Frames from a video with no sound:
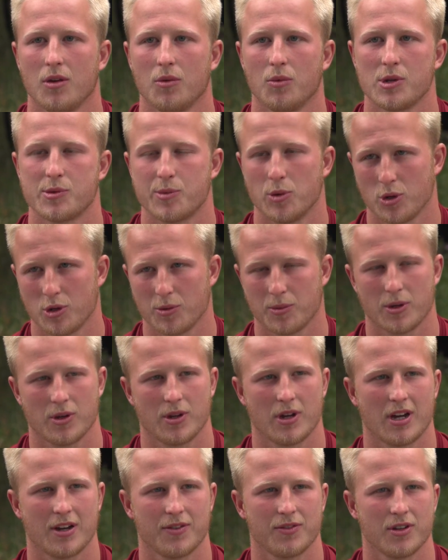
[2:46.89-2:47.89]
We spoke
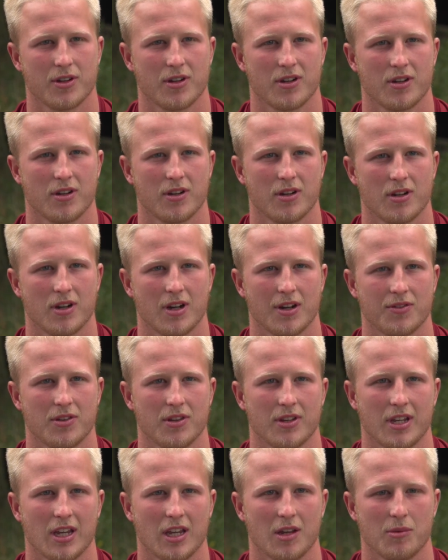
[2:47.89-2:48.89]
about
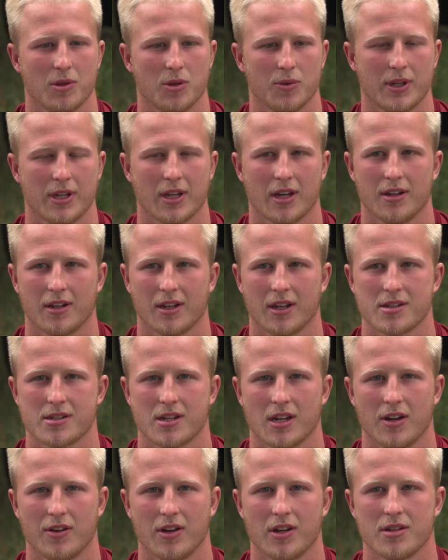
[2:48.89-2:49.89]
after the game at the weekend
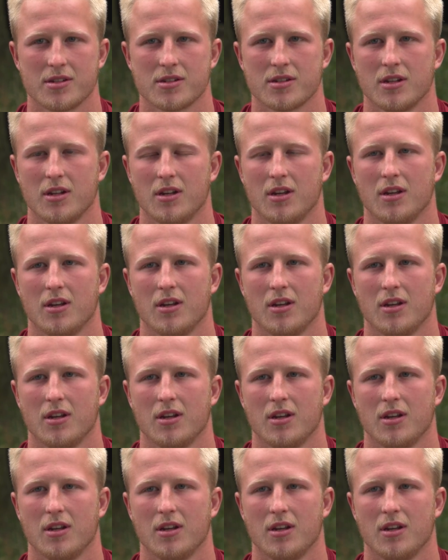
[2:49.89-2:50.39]
against Heriots